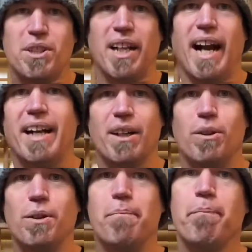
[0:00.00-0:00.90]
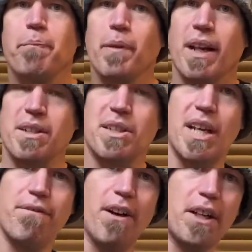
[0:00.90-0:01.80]
angle, and see
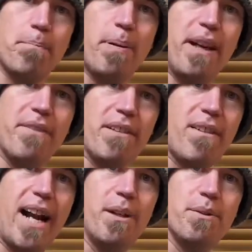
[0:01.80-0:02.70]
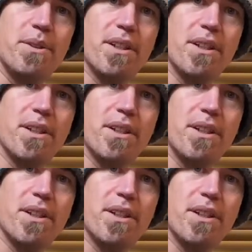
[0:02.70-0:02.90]
if I could pivot round.